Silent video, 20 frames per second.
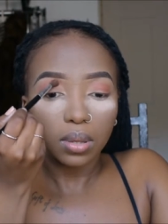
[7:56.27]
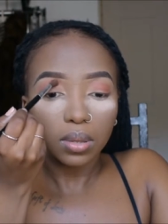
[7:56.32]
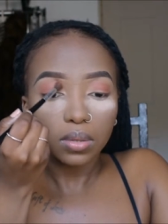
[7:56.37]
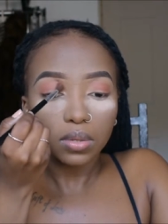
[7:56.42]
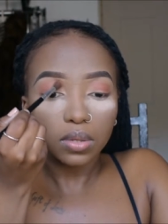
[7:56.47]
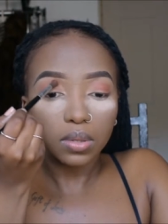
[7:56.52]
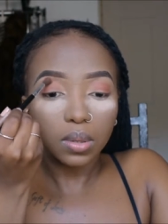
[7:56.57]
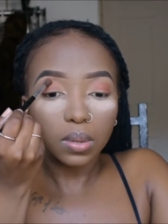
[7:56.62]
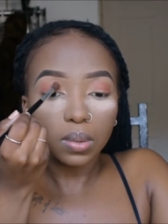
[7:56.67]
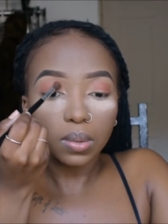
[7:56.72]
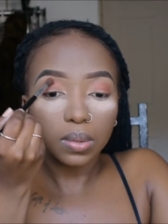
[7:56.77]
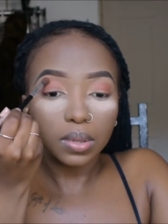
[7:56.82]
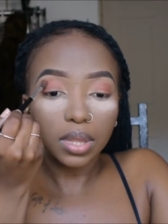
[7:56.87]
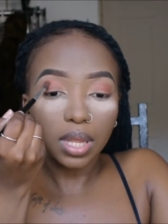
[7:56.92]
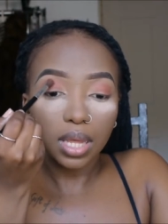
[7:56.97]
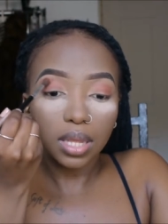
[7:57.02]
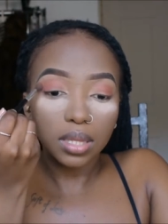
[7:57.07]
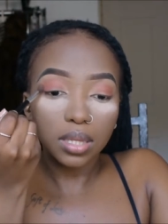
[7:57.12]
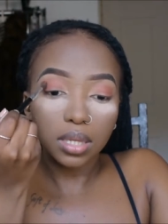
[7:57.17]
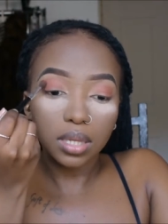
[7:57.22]
so
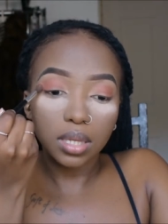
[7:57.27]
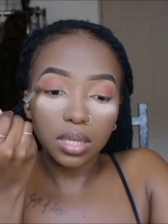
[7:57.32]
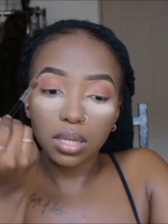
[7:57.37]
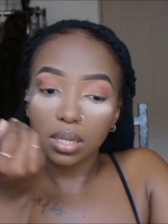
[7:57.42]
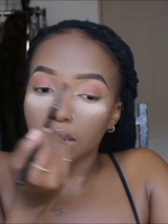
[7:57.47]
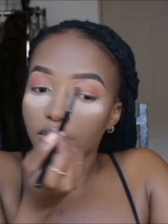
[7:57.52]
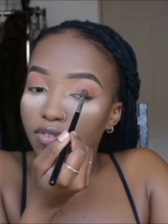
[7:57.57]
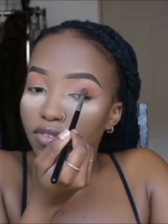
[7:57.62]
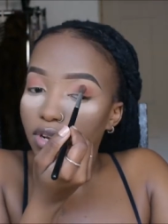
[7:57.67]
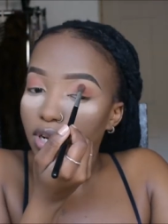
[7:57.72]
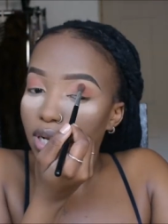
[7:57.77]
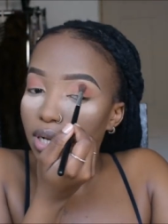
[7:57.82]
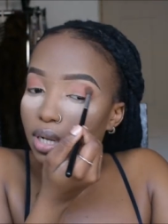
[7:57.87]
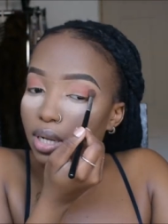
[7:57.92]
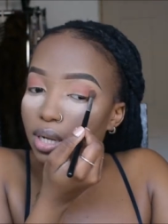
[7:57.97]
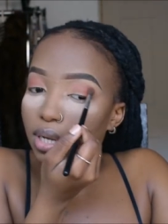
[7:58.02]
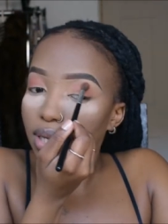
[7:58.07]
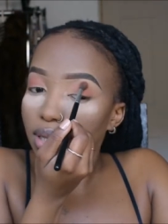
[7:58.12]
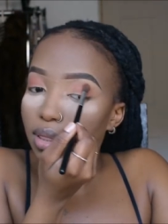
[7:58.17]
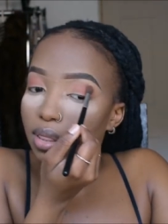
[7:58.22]
that's
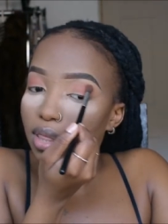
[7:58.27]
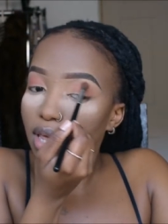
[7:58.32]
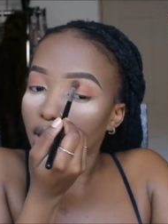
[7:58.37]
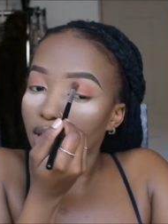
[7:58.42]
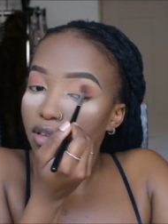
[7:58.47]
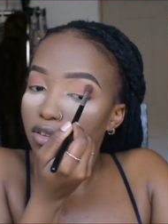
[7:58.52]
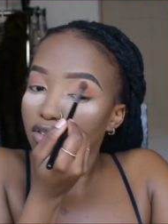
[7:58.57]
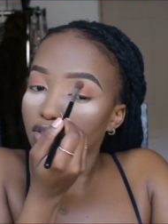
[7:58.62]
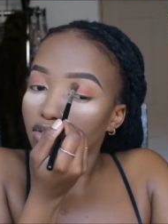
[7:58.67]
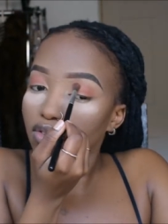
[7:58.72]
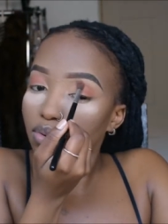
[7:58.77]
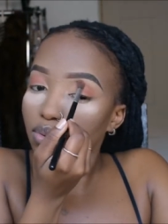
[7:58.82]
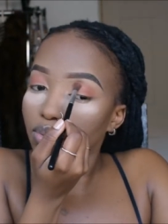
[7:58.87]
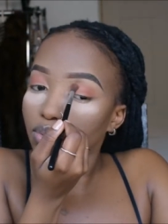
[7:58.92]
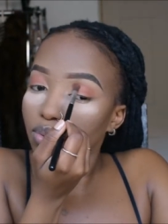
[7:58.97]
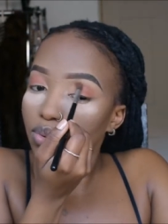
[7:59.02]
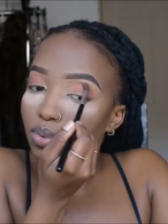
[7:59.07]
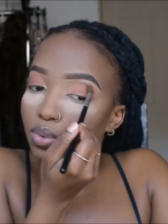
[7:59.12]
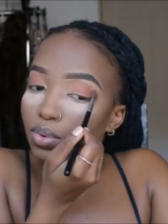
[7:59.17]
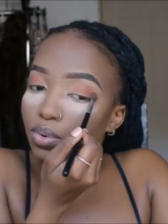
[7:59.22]
definitely thanks to
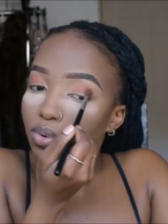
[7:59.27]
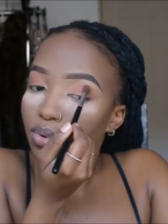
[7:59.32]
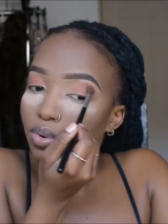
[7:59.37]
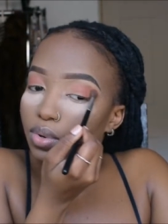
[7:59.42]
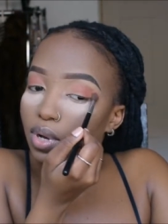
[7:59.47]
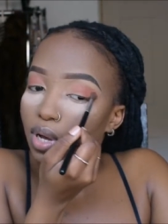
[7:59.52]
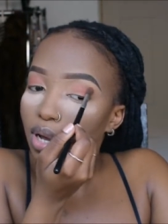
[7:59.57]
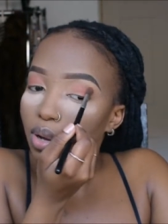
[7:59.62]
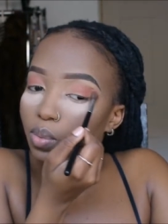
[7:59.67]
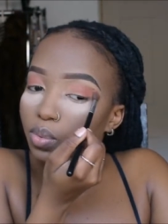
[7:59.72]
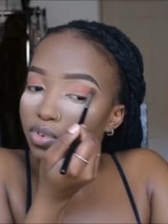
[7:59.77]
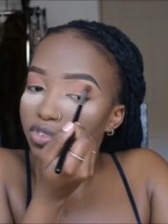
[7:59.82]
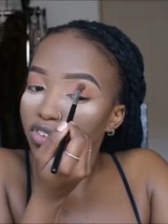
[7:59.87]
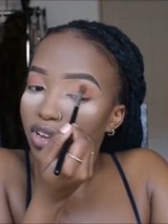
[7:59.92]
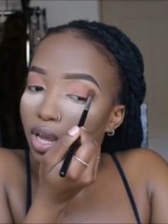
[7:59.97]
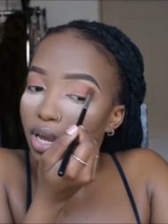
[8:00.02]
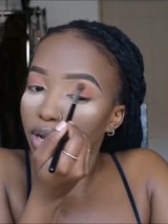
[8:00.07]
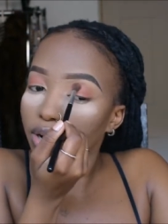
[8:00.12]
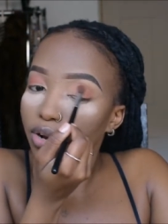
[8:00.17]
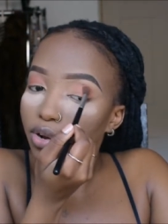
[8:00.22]
I wish I
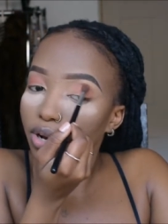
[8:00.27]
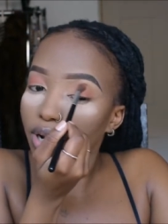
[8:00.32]
had her